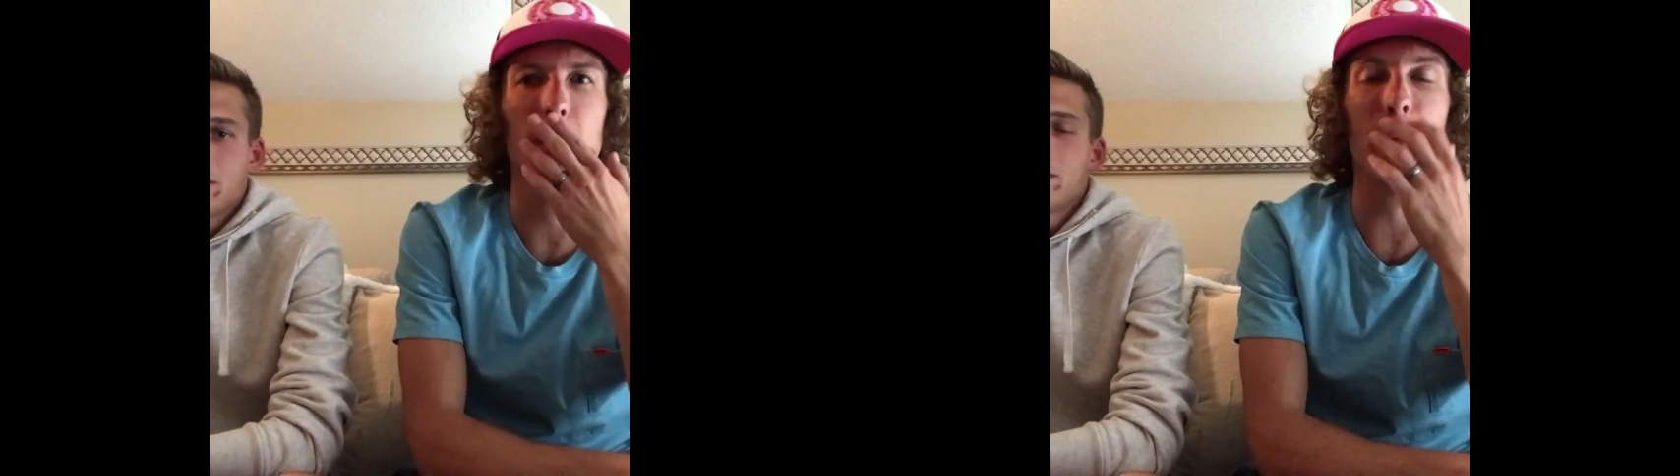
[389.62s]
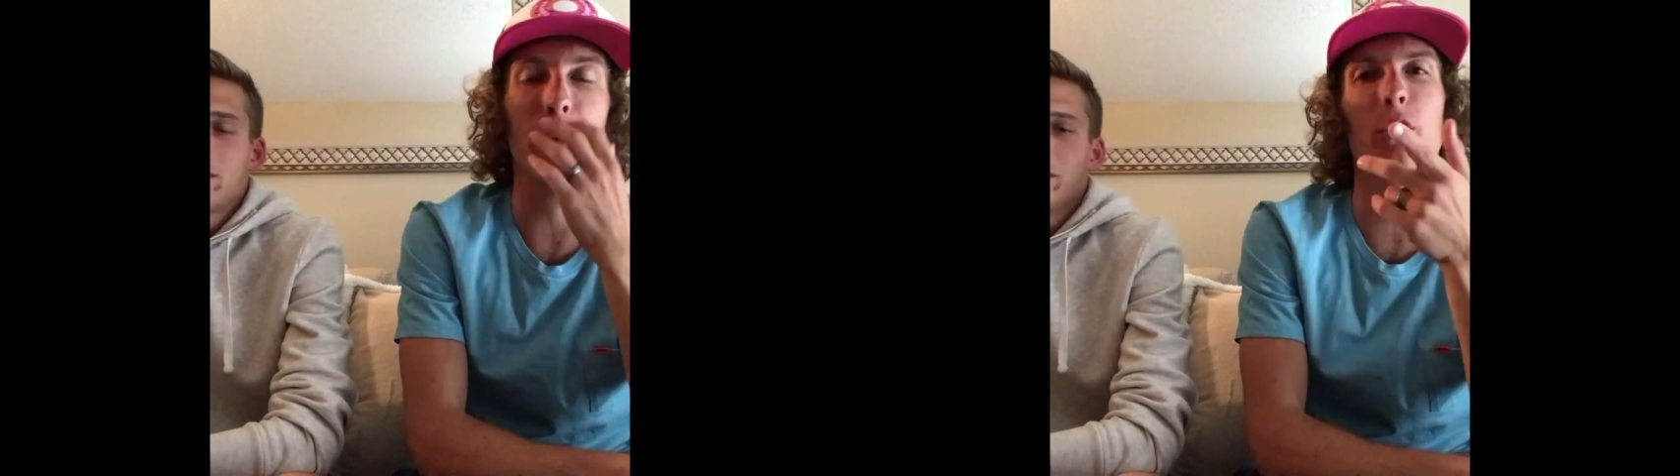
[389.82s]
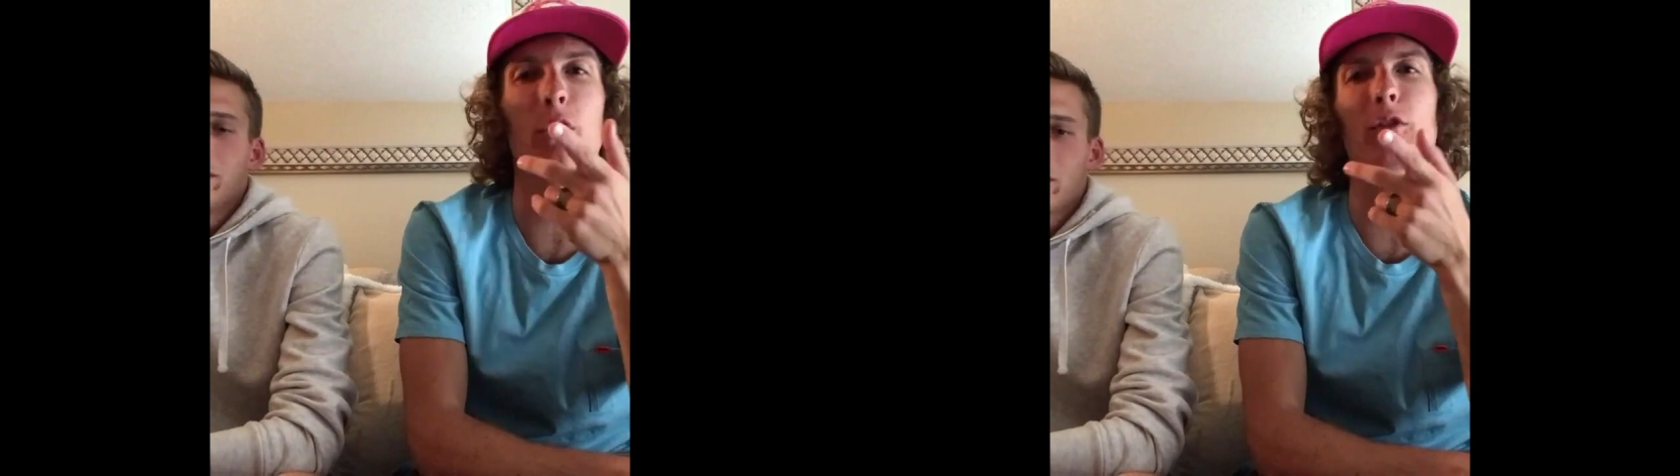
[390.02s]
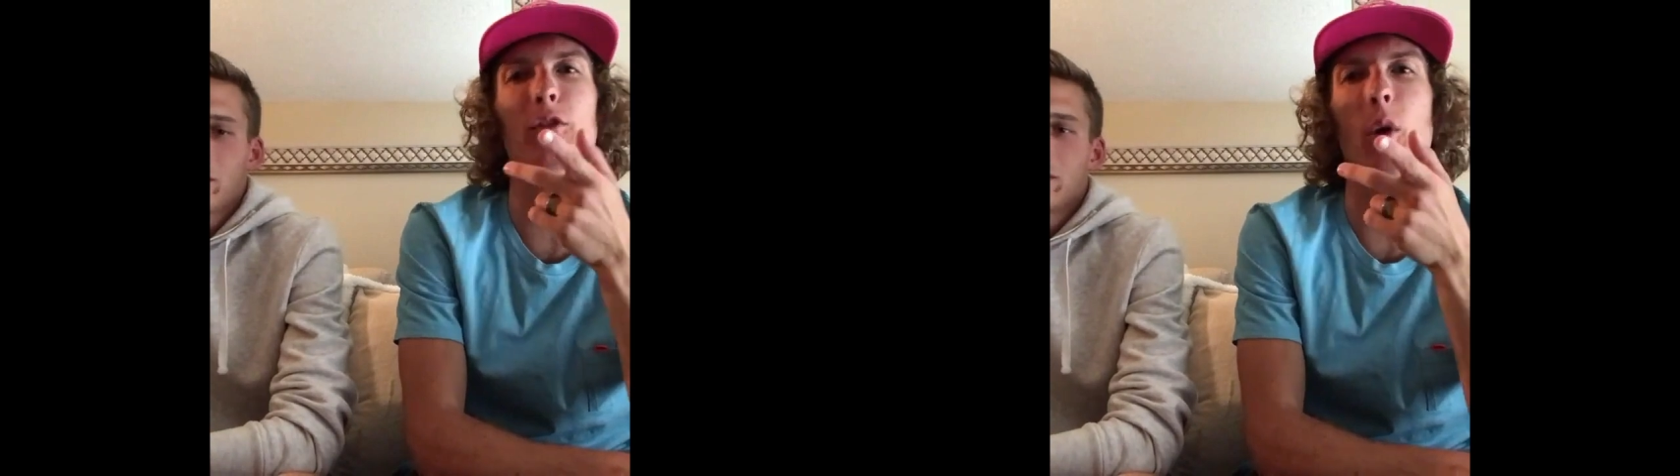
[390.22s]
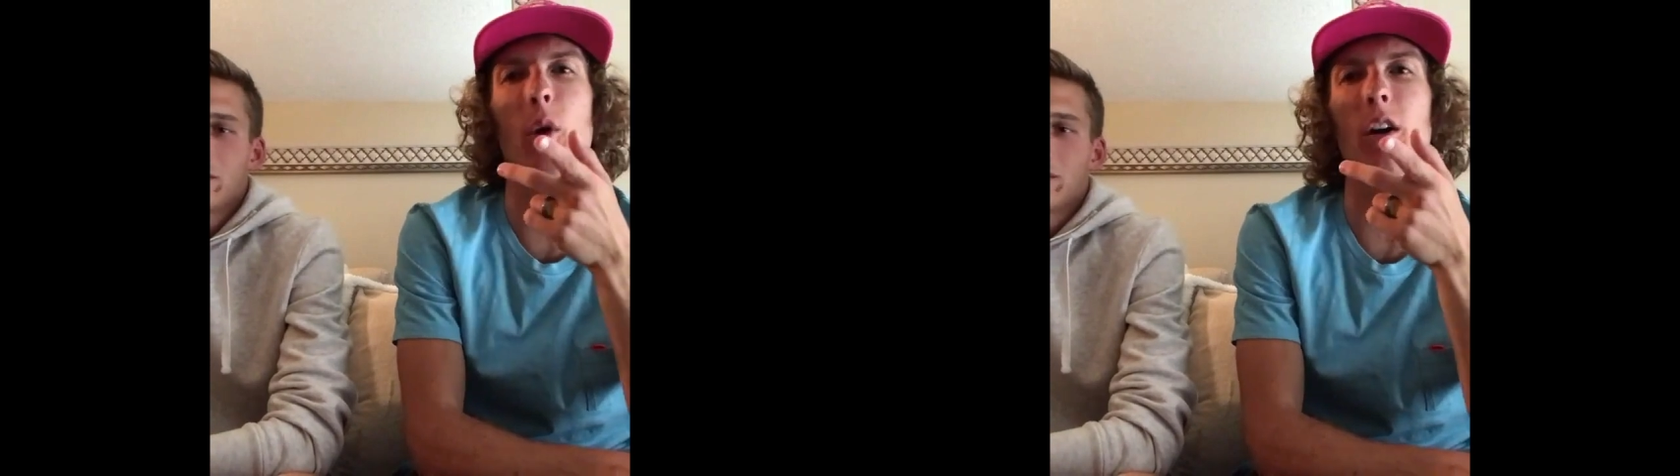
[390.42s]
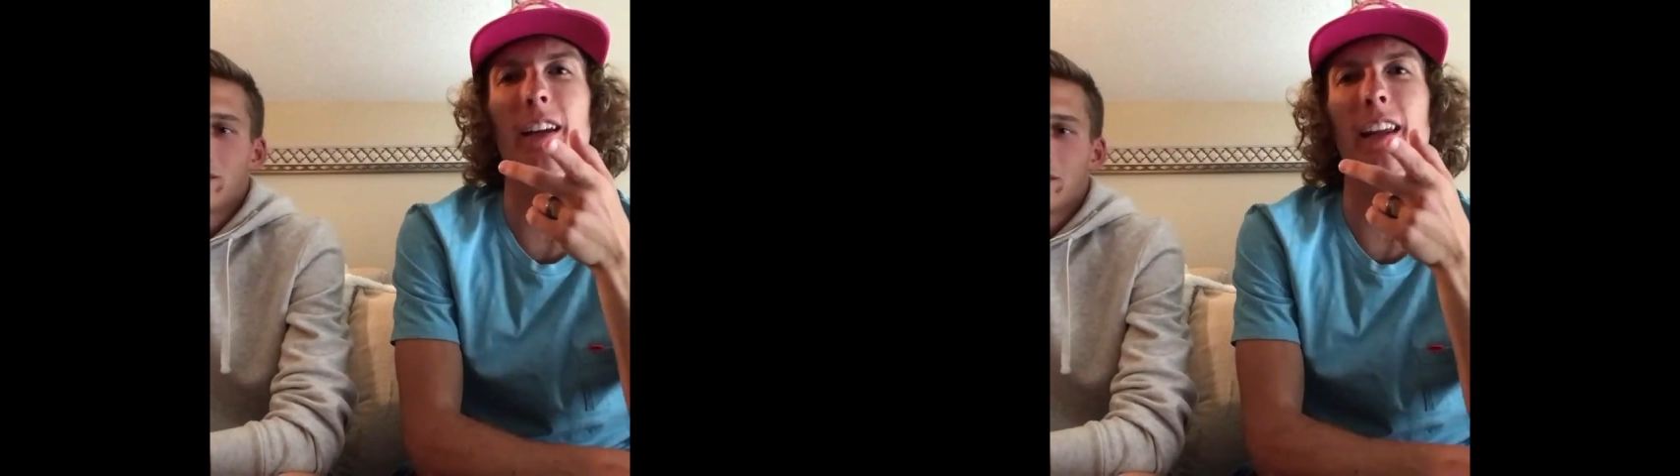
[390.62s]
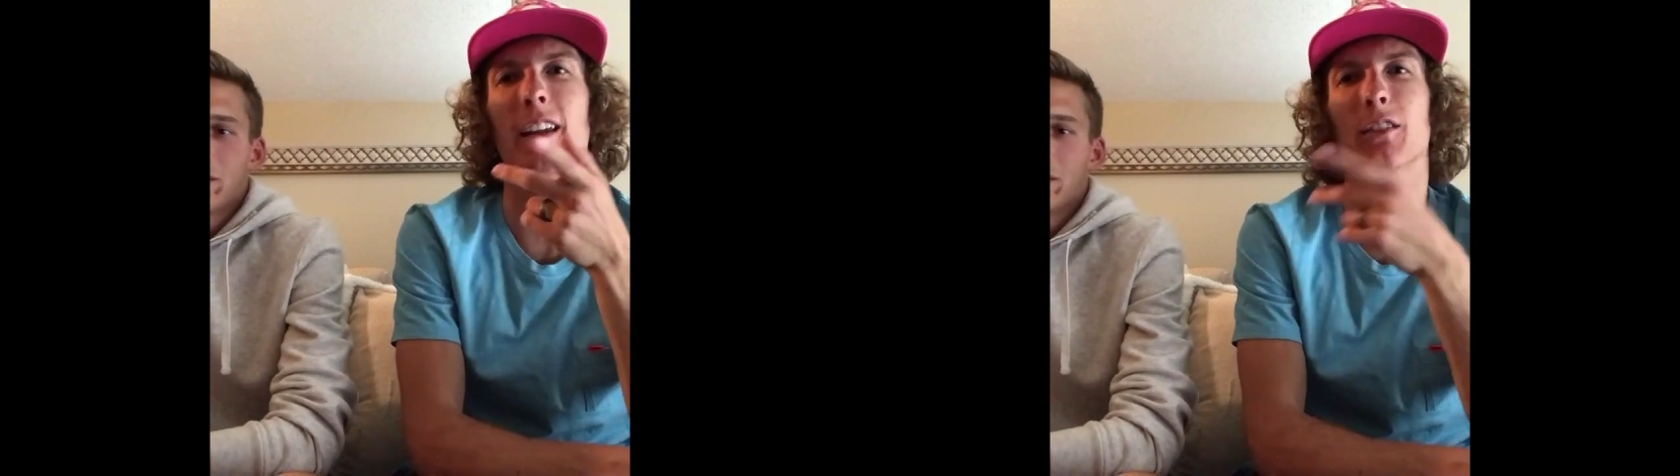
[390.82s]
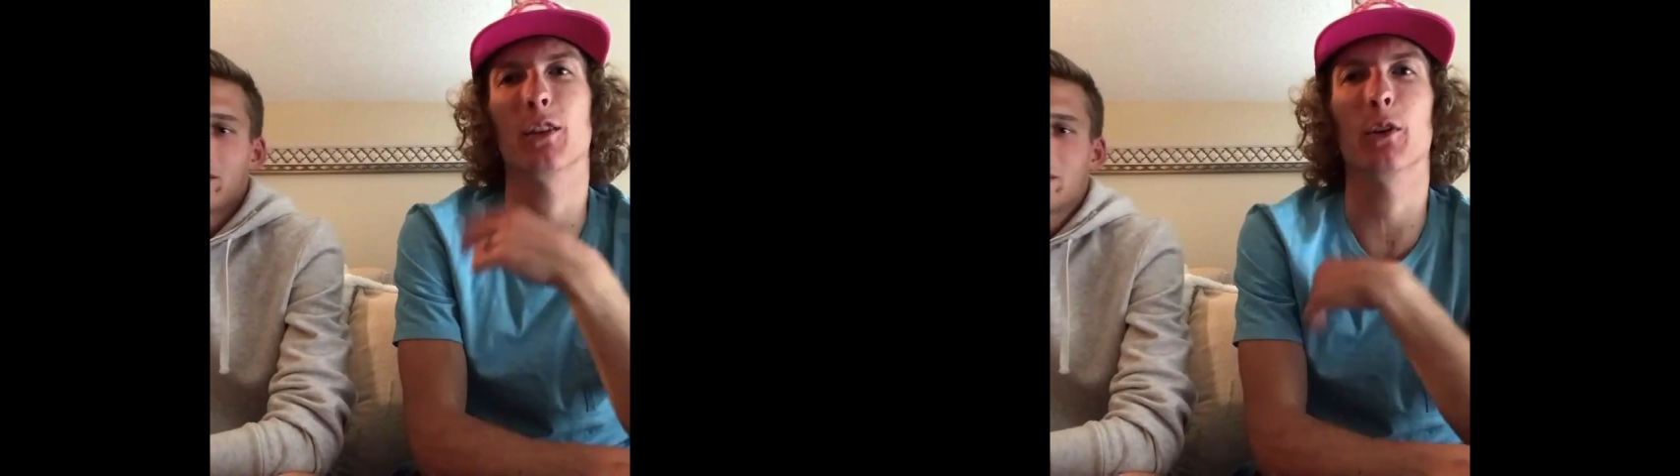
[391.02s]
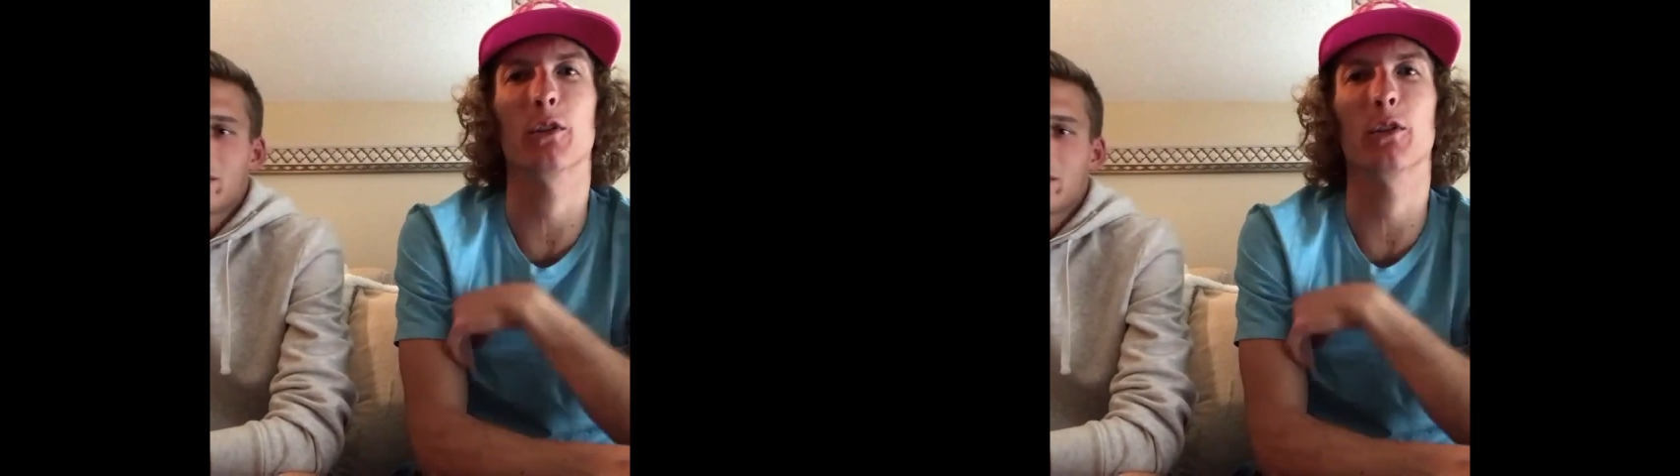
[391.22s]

That has Christopher Walken in it too.